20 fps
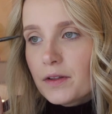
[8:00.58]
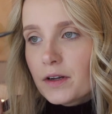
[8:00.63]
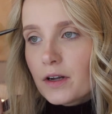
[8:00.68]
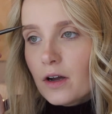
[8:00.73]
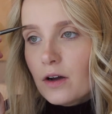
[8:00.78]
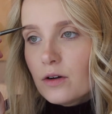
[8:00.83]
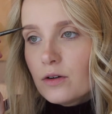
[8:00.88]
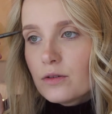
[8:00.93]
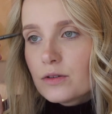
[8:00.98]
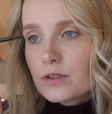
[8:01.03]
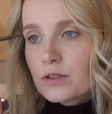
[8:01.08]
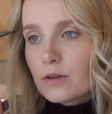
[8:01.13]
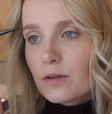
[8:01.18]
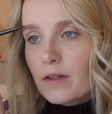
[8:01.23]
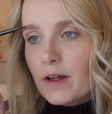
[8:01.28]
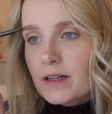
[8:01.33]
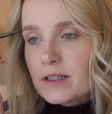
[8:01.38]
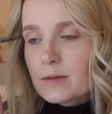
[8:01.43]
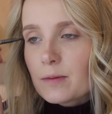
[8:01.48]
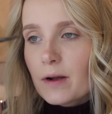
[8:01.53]
ago, so
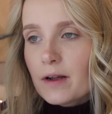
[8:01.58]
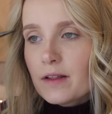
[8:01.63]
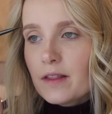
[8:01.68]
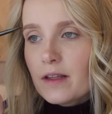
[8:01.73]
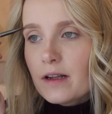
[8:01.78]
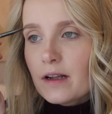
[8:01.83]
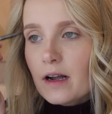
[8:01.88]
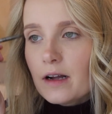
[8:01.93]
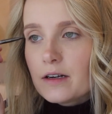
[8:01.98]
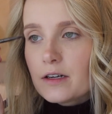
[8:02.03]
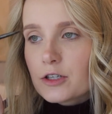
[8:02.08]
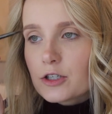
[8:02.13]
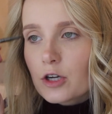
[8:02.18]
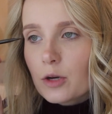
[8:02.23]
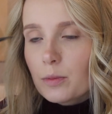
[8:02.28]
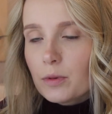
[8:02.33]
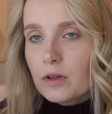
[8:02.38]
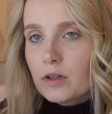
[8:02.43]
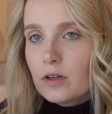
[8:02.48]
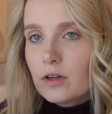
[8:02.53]
that's why they kind of show
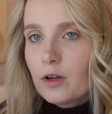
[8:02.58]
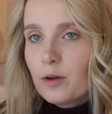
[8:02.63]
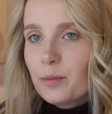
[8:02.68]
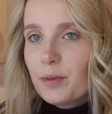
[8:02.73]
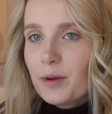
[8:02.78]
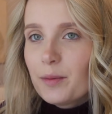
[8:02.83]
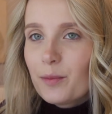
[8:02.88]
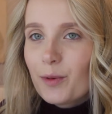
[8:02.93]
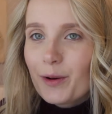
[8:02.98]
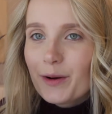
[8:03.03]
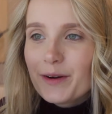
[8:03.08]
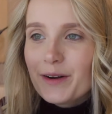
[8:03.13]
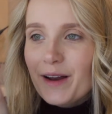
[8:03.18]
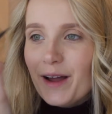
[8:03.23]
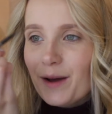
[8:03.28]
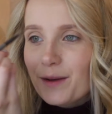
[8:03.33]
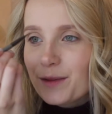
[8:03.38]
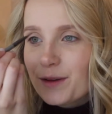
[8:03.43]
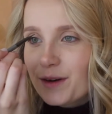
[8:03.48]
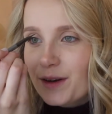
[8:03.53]
up a little bit more
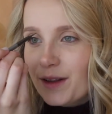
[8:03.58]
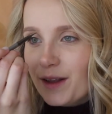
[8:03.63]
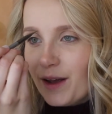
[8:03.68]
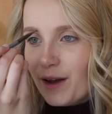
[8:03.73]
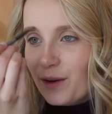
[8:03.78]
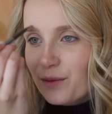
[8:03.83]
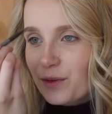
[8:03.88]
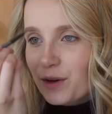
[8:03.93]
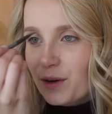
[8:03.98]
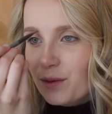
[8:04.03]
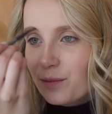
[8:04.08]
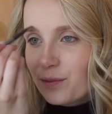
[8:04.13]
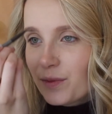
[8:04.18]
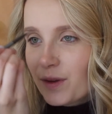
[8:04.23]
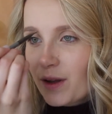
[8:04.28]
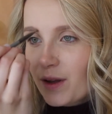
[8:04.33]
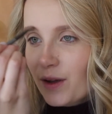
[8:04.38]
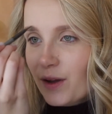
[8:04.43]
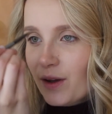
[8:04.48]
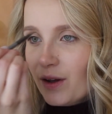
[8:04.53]
now than I have in
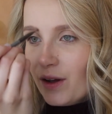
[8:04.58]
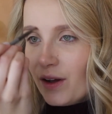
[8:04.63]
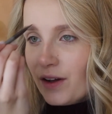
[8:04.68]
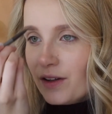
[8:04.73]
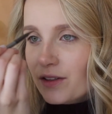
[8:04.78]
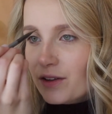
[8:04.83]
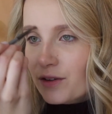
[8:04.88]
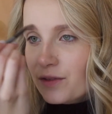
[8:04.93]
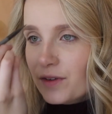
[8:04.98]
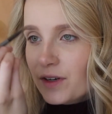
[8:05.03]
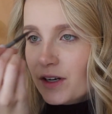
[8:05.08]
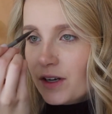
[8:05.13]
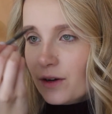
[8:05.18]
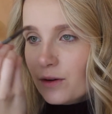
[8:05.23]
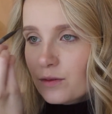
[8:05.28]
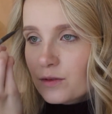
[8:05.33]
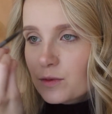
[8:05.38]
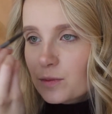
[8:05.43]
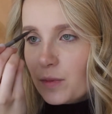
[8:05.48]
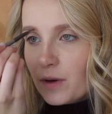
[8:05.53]
other
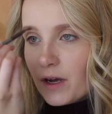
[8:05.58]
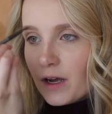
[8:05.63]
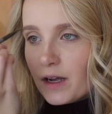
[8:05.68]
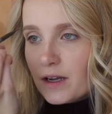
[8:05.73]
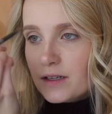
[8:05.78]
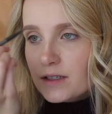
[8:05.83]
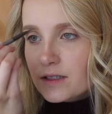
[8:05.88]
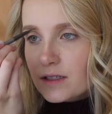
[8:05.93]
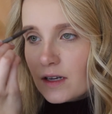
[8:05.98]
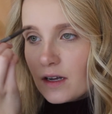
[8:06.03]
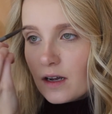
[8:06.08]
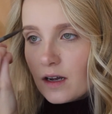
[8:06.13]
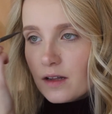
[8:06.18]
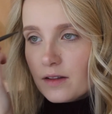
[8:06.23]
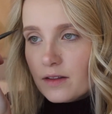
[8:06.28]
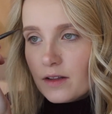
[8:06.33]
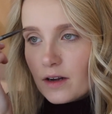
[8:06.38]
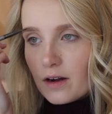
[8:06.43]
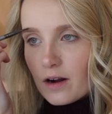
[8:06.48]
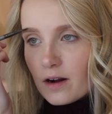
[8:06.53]
videos, but
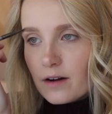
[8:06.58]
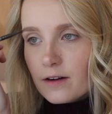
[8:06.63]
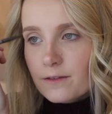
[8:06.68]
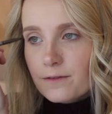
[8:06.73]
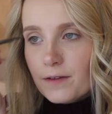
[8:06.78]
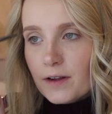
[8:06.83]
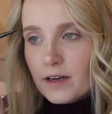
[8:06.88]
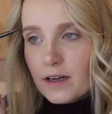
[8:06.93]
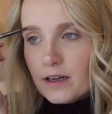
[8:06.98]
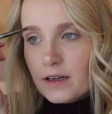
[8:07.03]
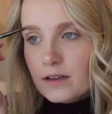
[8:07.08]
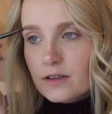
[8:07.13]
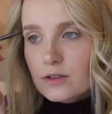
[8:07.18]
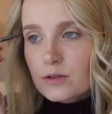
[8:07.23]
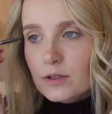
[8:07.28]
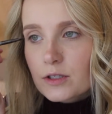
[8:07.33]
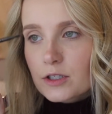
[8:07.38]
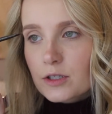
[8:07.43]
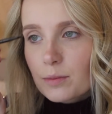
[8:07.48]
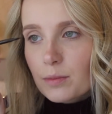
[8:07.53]
they are fading,
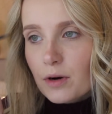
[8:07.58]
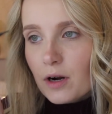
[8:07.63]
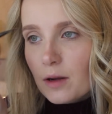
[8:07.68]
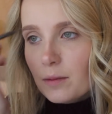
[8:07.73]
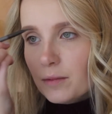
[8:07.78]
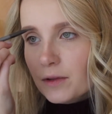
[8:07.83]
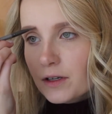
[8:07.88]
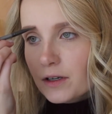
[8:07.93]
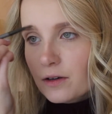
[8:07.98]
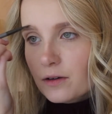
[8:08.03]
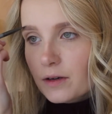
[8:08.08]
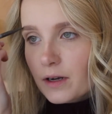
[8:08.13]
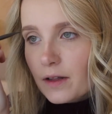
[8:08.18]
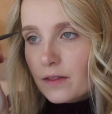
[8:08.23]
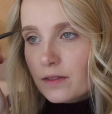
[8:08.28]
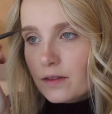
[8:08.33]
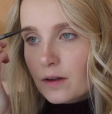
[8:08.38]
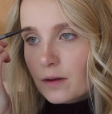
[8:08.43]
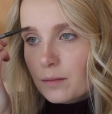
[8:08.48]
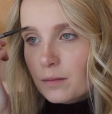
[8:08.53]
so I should probably go
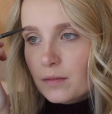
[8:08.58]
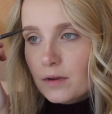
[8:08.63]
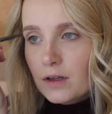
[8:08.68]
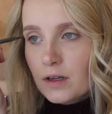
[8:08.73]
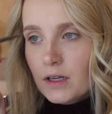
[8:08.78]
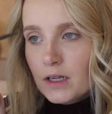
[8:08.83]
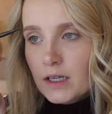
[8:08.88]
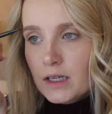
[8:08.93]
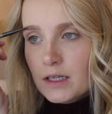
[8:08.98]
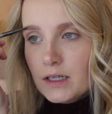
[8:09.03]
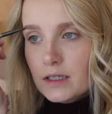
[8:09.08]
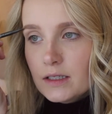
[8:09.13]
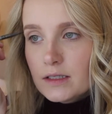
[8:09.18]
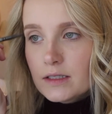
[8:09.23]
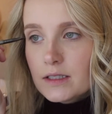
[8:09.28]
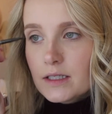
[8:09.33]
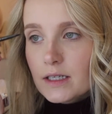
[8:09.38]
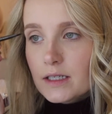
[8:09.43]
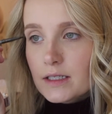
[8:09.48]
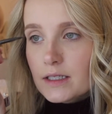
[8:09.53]
get them
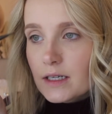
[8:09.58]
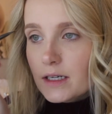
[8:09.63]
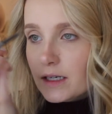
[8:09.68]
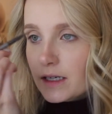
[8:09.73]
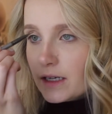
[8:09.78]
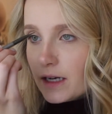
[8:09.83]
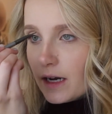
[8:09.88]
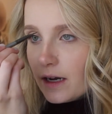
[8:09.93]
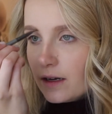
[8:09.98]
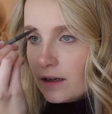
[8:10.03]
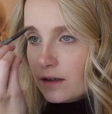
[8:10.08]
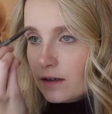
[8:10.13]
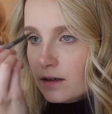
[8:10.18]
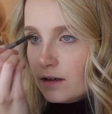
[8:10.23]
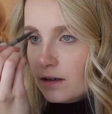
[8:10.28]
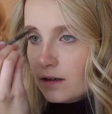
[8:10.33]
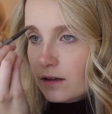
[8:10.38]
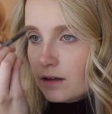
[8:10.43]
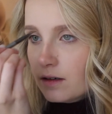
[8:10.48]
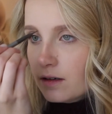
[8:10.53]
tinted again.